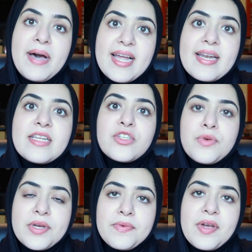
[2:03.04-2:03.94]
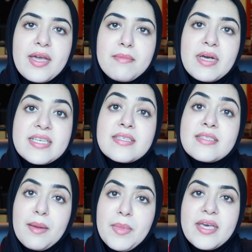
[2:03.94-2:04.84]
badly triggering my
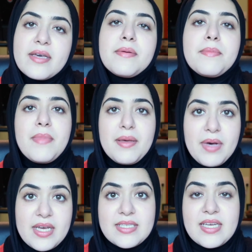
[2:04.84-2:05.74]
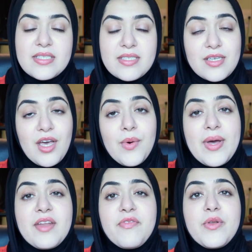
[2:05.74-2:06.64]
stomach, my mind tends to go.
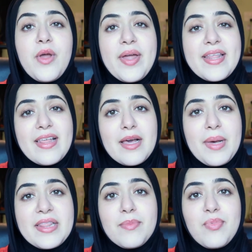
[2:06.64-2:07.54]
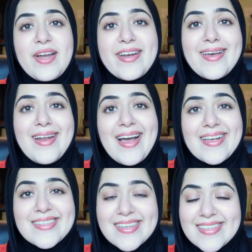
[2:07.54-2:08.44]
And if you know anything about the brain-gut
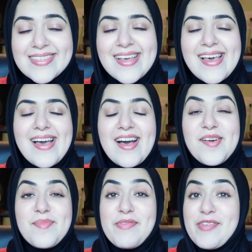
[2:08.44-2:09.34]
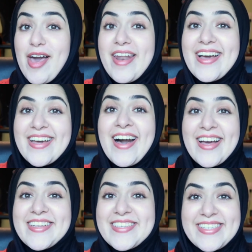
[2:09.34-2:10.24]
axis, if not, I
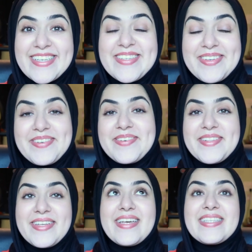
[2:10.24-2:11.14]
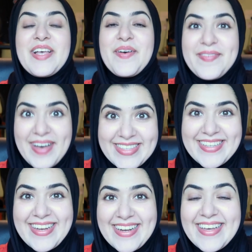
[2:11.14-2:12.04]
highly suggest you Google it. It's
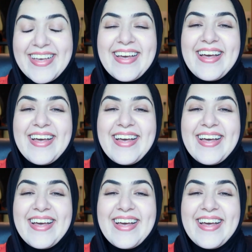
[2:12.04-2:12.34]
fascinating.